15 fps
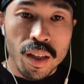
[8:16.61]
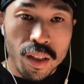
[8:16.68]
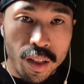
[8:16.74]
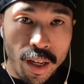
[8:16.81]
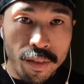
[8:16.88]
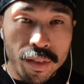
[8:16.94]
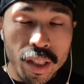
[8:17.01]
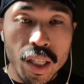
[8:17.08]
You
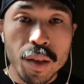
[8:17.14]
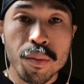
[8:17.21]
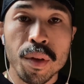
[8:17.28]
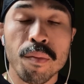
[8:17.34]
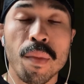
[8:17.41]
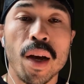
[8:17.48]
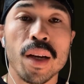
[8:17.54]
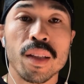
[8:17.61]
have to keep
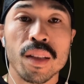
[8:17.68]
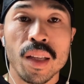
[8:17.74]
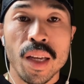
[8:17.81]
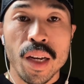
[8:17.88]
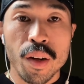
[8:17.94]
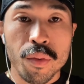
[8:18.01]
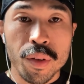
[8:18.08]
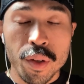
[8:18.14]
in mind the
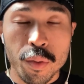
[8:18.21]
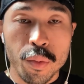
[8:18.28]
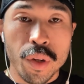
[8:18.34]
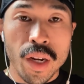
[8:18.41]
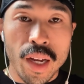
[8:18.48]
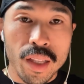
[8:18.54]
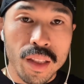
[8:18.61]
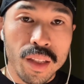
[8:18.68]
area
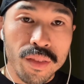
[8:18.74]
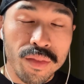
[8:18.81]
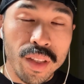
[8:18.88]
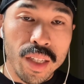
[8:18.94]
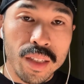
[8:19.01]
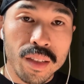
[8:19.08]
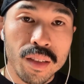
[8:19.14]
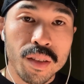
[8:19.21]
where I lived
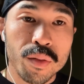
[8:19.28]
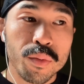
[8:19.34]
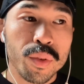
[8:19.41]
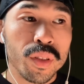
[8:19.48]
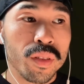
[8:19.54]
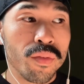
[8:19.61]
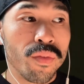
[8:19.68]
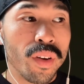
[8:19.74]
in
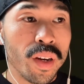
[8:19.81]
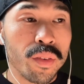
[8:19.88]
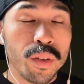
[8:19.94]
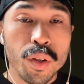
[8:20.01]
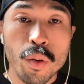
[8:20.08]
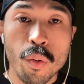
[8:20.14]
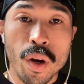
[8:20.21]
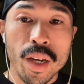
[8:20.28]
was very
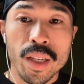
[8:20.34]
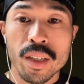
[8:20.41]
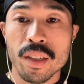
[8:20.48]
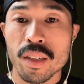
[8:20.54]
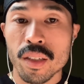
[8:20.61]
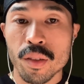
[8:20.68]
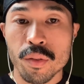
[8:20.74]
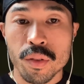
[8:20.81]
quiet.
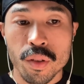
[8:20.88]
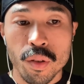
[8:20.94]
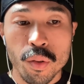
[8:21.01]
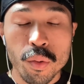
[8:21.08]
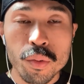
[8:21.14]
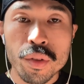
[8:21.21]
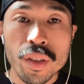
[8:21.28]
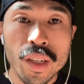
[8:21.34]
It was an
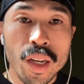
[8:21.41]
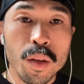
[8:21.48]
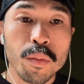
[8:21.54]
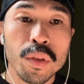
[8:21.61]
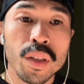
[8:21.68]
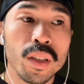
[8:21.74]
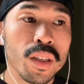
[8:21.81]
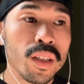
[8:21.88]
older
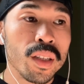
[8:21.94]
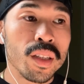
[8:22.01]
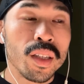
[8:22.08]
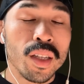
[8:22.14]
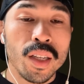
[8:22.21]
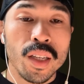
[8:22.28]
neighborhood.